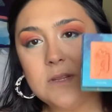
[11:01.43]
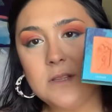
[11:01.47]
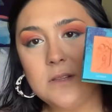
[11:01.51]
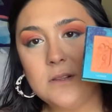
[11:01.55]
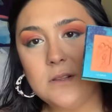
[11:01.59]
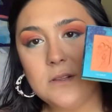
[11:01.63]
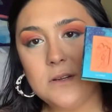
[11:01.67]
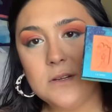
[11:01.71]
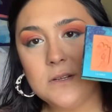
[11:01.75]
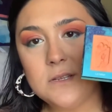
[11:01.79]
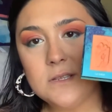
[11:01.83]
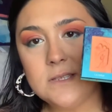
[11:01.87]

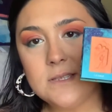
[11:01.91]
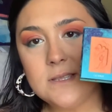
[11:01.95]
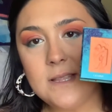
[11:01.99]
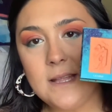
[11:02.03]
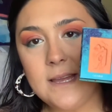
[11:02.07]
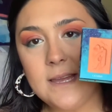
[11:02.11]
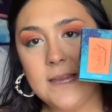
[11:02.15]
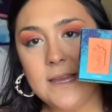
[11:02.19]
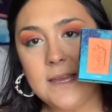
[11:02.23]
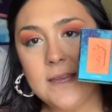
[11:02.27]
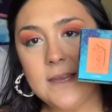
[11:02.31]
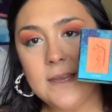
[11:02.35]
looks
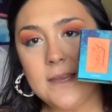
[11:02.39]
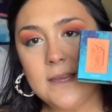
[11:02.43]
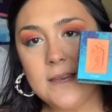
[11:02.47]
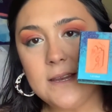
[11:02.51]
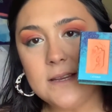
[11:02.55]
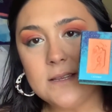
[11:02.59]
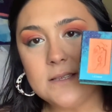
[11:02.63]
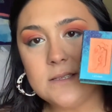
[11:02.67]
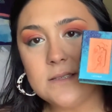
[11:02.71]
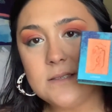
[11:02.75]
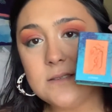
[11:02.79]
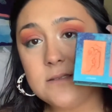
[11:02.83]
like. It
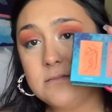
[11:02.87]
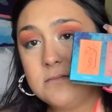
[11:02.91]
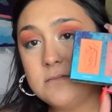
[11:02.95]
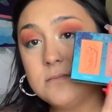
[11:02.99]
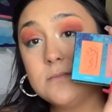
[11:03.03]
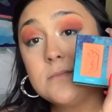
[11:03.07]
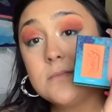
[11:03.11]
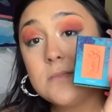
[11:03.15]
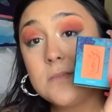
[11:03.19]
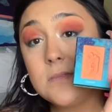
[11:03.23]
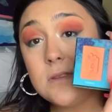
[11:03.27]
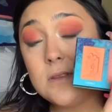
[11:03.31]
is,
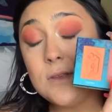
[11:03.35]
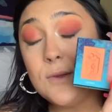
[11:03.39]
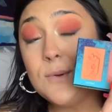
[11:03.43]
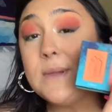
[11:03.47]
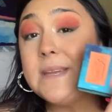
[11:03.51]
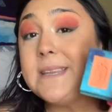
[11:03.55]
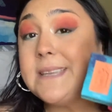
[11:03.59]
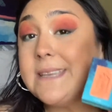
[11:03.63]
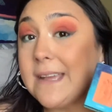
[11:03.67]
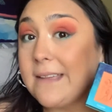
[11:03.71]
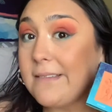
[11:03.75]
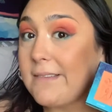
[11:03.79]
you
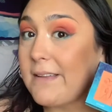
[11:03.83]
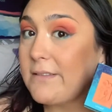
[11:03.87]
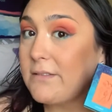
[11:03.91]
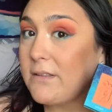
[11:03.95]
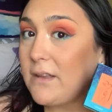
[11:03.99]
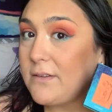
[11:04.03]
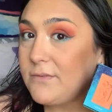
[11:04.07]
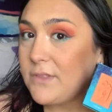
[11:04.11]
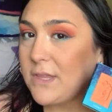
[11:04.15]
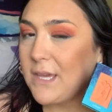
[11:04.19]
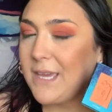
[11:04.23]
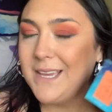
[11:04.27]
can tell I
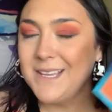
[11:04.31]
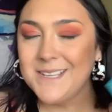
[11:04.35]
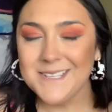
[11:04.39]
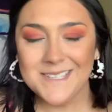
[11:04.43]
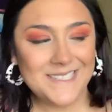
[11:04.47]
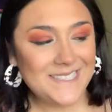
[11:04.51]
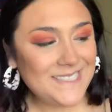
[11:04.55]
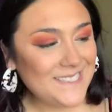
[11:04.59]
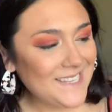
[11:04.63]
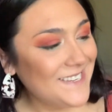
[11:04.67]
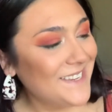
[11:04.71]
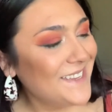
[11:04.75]
love
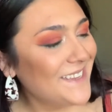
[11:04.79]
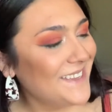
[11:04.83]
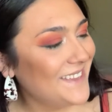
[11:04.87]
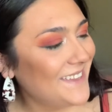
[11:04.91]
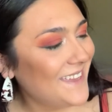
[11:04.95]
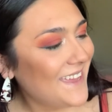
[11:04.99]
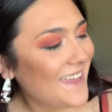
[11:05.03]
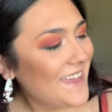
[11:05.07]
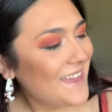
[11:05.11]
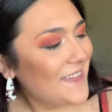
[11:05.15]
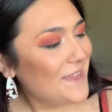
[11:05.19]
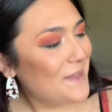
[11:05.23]
this.
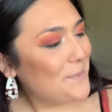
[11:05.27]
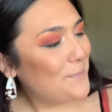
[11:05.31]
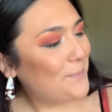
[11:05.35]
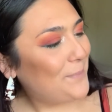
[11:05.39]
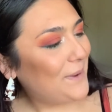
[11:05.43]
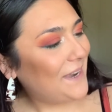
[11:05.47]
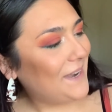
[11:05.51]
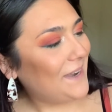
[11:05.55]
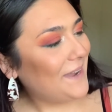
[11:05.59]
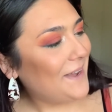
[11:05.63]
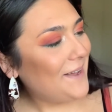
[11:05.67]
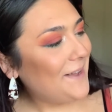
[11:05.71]

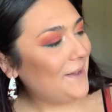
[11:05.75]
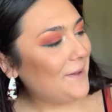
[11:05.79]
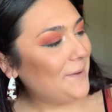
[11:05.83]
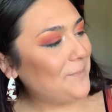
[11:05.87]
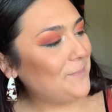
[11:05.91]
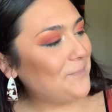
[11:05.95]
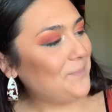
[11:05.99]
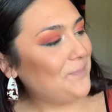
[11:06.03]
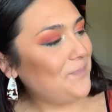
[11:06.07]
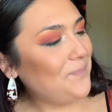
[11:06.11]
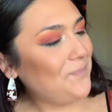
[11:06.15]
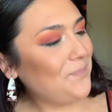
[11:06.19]
But
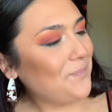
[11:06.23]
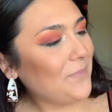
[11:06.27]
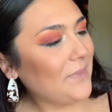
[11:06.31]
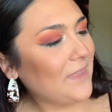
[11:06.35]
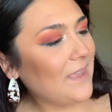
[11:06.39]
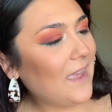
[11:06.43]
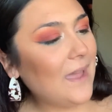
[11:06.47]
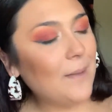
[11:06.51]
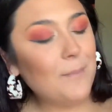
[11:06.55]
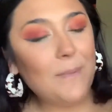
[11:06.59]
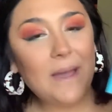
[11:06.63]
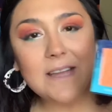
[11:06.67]

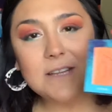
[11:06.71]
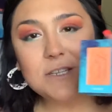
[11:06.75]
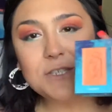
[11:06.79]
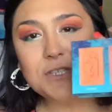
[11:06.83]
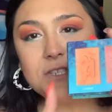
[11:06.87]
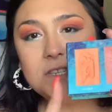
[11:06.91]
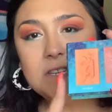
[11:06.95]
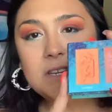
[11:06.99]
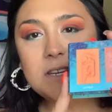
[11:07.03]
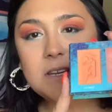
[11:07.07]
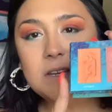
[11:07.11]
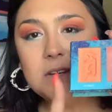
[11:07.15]
I'm
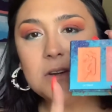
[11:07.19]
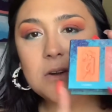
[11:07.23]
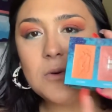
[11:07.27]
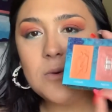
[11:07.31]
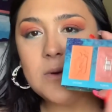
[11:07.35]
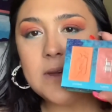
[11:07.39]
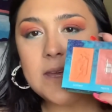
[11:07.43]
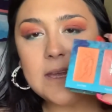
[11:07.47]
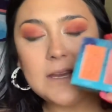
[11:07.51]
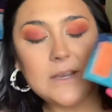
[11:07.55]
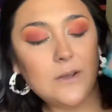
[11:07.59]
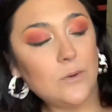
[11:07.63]
actually gonna go
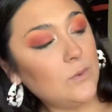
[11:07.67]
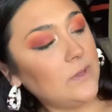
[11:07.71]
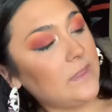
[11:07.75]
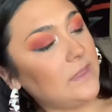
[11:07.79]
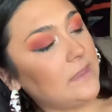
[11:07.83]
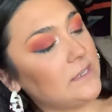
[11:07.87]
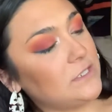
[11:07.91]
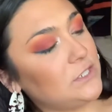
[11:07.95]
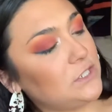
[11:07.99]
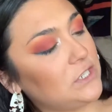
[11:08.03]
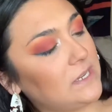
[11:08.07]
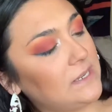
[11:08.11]
in with
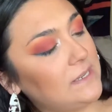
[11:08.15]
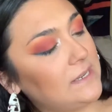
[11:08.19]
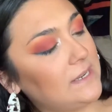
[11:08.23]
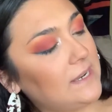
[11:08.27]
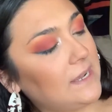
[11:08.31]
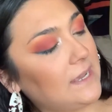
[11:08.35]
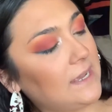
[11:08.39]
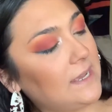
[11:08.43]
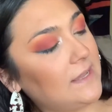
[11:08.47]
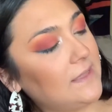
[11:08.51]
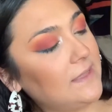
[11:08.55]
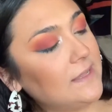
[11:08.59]
this shade
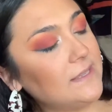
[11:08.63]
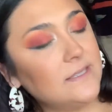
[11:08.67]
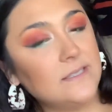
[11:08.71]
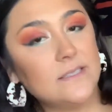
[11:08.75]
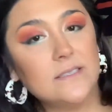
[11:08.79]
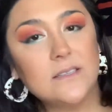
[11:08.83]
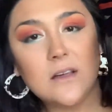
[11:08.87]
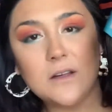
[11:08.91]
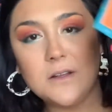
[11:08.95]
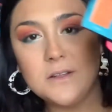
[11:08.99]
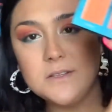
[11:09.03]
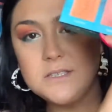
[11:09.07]
today, and this is
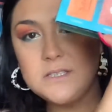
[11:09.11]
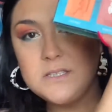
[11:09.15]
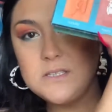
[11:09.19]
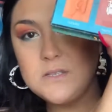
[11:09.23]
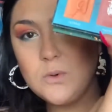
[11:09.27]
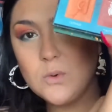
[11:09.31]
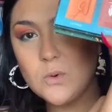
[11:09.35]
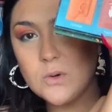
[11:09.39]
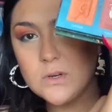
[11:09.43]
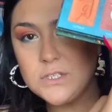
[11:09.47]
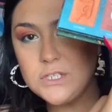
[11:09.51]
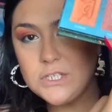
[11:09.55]
called
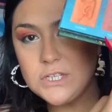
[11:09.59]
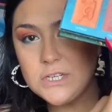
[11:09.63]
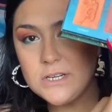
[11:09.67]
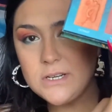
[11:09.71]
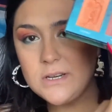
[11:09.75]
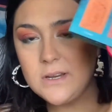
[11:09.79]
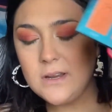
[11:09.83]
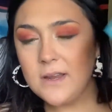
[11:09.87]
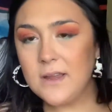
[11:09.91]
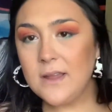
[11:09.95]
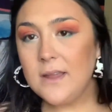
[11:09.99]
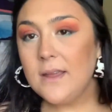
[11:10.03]
Scorcher.
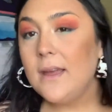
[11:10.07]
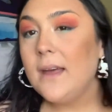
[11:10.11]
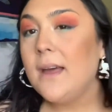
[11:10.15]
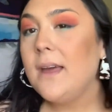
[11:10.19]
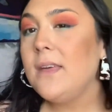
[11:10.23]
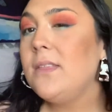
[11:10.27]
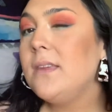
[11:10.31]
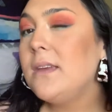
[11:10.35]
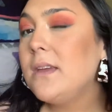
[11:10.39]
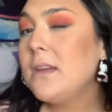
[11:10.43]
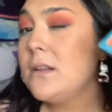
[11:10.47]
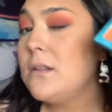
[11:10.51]
I
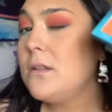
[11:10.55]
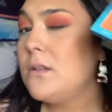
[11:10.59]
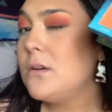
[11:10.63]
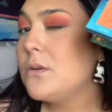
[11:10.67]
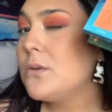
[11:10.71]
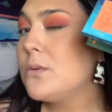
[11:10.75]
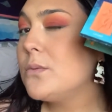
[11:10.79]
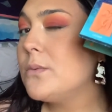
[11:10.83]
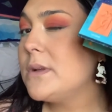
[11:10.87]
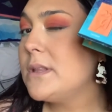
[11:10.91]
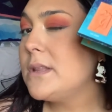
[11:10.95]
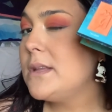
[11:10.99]
think it'll look
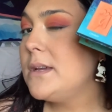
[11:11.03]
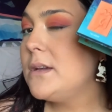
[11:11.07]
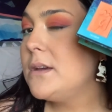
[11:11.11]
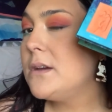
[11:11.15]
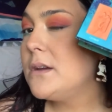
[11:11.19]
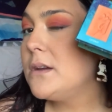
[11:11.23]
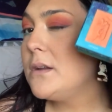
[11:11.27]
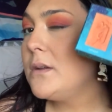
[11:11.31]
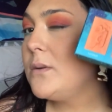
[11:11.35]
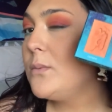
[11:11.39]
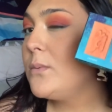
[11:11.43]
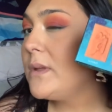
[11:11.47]
really
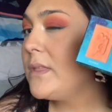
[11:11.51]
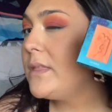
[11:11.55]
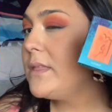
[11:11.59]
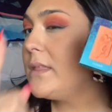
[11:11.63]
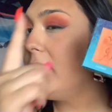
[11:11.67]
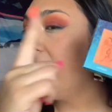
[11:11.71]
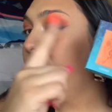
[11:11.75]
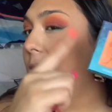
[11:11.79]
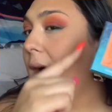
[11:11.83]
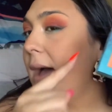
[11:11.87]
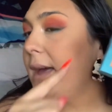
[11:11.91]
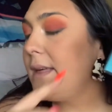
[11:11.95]
good with
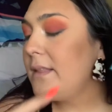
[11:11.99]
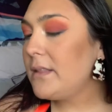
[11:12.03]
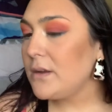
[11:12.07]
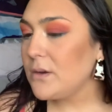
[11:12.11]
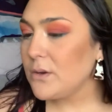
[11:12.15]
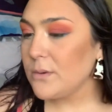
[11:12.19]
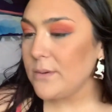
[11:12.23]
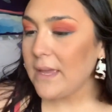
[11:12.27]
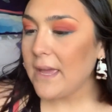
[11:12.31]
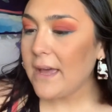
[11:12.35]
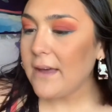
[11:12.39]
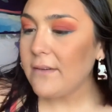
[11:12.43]
the eye look
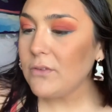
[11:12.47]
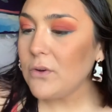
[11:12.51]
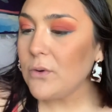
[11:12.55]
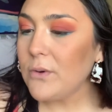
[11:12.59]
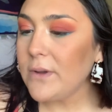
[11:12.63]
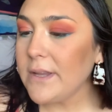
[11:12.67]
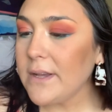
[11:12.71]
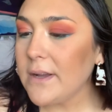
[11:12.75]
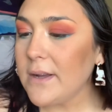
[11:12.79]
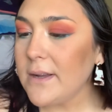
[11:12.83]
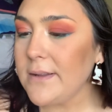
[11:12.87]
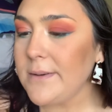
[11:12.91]
we have
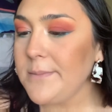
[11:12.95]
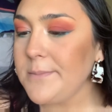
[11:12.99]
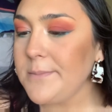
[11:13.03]
going on.